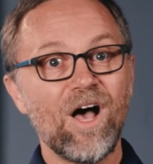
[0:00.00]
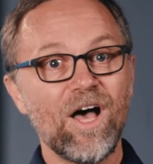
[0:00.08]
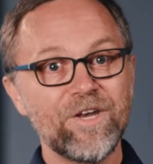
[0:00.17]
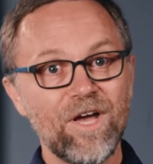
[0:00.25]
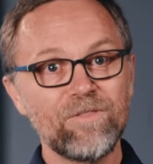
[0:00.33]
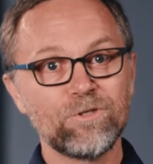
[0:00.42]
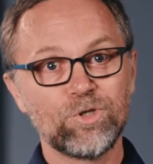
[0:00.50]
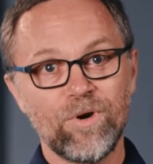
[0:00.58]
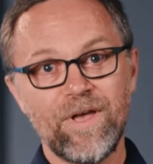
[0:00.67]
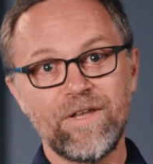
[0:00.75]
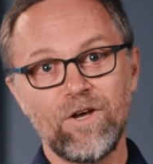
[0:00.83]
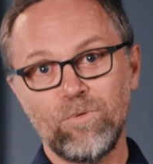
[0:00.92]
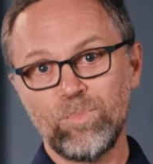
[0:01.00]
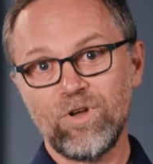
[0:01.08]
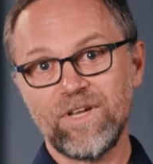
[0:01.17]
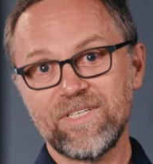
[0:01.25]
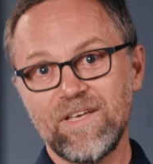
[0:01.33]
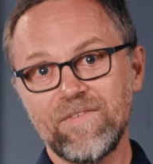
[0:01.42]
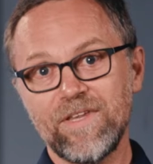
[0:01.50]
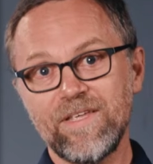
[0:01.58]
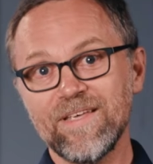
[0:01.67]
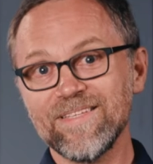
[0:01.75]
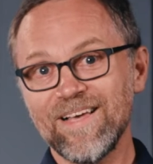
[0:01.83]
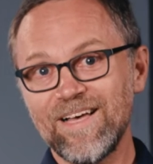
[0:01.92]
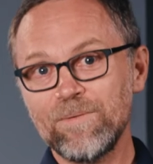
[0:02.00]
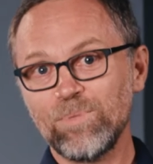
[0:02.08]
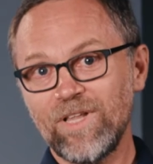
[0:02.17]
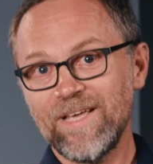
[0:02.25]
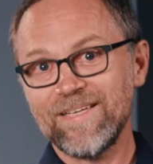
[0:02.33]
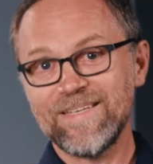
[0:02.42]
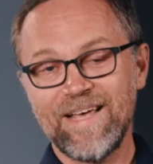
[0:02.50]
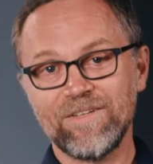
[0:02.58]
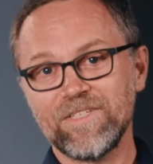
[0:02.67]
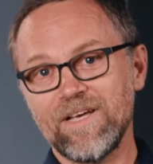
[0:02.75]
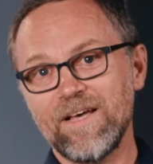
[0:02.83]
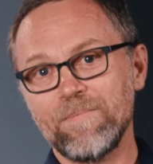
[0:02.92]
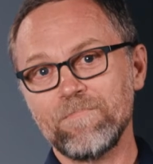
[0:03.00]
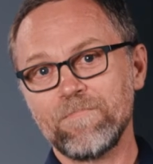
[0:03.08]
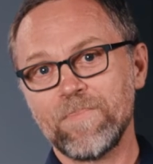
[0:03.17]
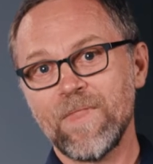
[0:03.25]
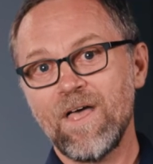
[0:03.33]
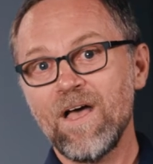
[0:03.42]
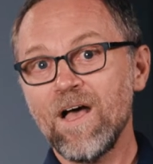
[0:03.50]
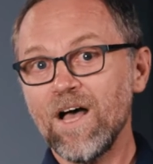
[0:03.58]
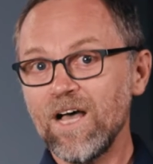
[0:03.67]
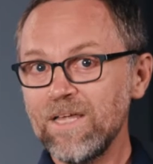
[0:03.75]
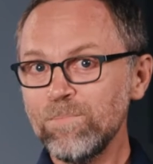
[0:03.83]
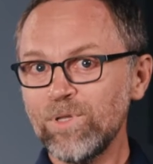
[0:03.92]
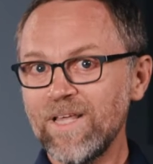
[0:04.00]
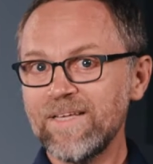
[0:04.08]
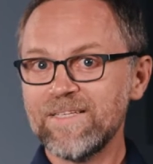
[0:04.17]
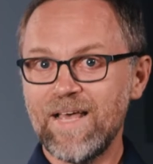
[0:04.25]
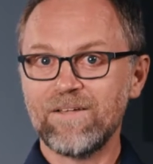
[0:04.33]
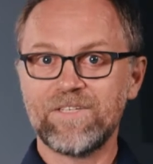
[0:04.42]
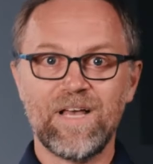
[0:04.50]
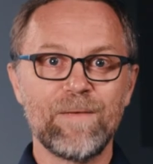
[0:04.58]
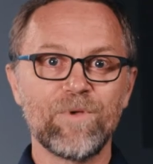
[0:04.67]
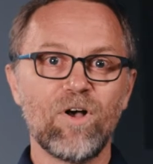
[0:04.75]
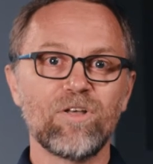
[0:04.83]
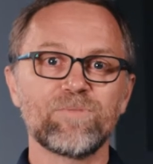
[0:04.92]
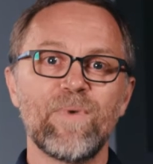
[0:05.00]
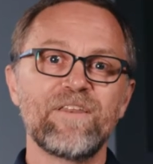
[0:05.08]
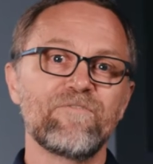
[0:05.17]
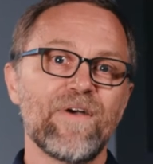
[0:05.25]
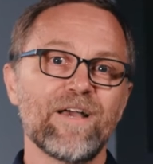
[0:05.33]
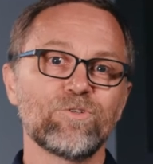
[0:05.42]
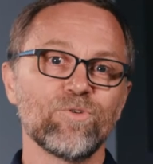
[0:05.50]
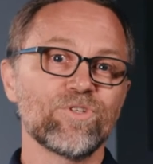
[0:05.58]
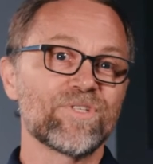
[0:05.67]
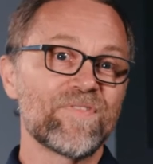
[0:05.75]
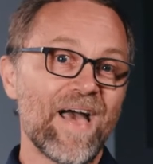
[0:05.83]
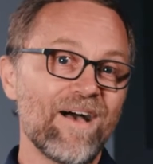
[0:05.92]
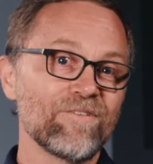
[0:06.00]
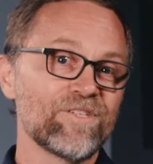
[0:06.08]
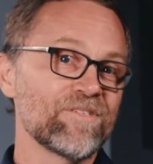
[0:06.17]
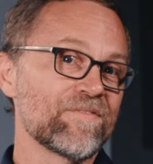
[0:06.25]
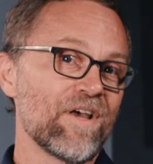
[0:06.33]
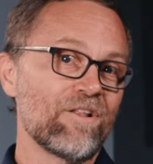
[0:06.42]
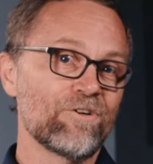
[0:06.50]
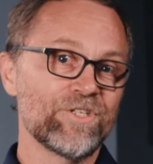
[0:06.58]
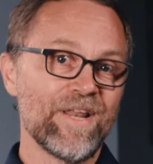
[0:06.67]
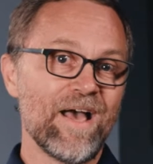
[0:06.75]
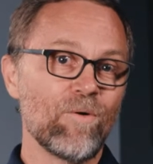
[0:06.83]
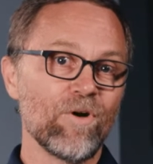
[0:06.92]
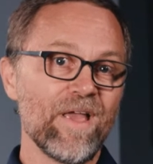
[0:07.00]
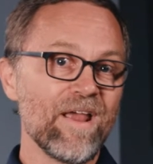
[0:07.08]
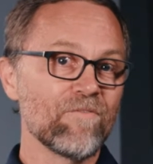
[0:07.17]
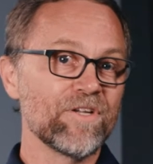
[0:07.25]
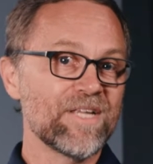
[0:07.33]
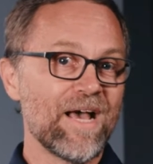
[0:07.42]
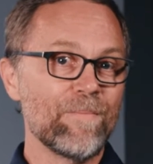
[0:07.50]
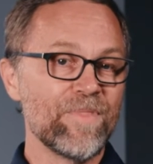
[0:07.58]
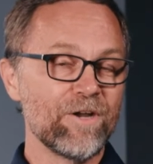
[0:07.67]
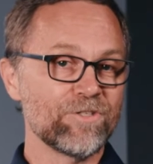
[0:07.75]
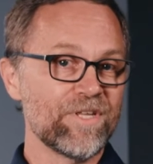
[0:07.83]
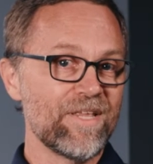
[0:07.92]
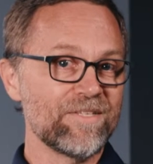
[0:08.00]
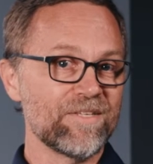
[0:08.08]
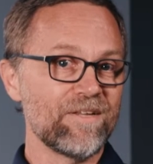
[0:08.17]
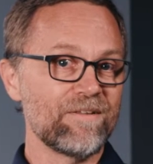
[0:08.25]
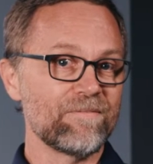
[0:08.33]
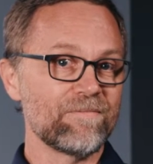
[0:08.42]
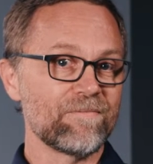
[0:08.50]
Another drain on productivity is unplanned downtime. Unplanned downtime costs manufacturers thousands of dollars an hour every time there's an incident.